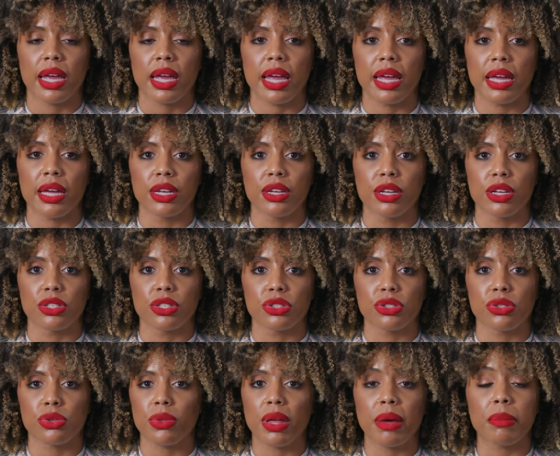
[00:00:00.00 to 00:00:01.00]
And
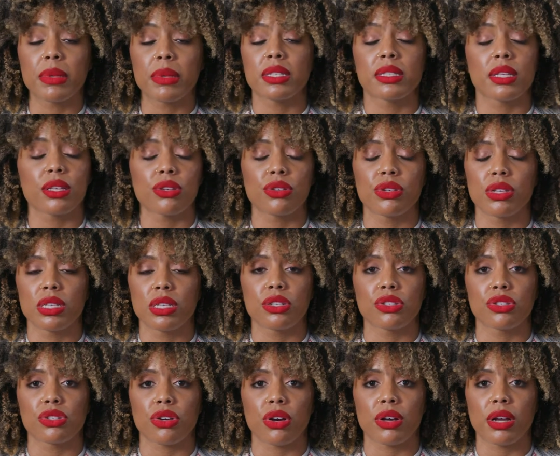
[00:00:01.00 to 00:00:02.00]
so that means that you need to
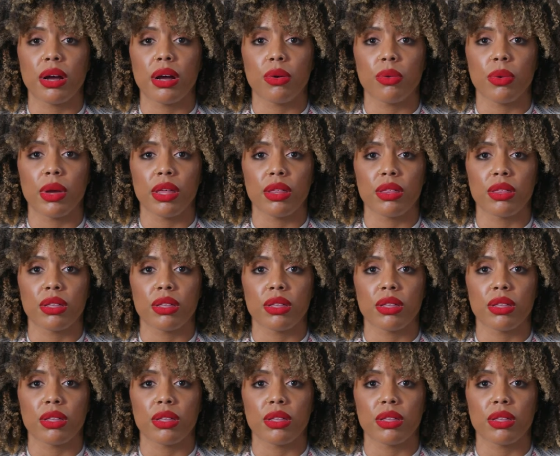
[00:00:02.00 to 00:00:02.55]
start out with